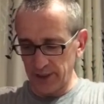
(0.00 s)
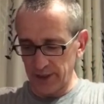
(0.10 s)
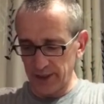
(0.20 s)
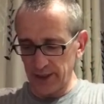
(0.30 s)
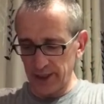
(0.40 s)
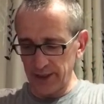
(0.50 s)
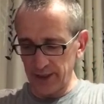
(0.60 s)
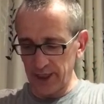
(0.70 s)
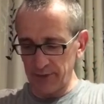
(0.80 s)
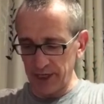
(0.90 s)
Then the
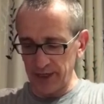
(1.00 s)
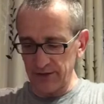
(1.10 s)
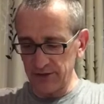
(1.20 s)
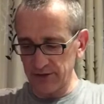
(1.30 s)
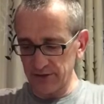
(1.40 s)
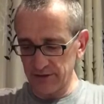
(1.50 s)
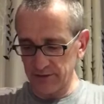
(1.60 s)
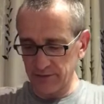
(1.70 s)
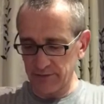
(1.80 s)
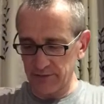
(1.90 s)
game ends
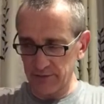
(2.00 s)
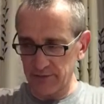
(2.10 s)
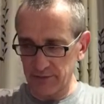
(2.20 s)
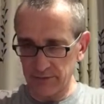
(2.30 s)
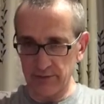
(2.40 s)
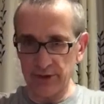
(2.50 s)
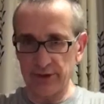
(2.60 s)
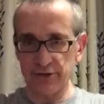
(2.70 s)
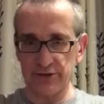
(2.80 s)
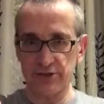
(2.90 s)
when
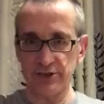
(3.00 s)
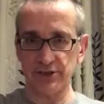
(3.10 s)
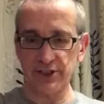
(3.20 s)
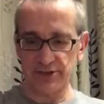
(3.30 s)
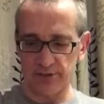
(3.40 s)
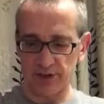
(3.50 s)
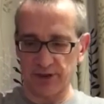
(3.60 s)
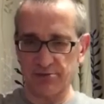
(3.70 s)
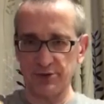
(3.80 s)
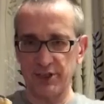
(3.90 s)
this gets to be
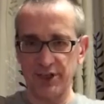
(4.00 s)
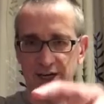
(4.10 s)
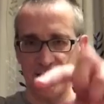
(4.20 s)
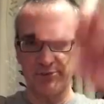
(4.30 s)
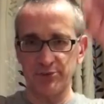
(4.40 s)
3 high.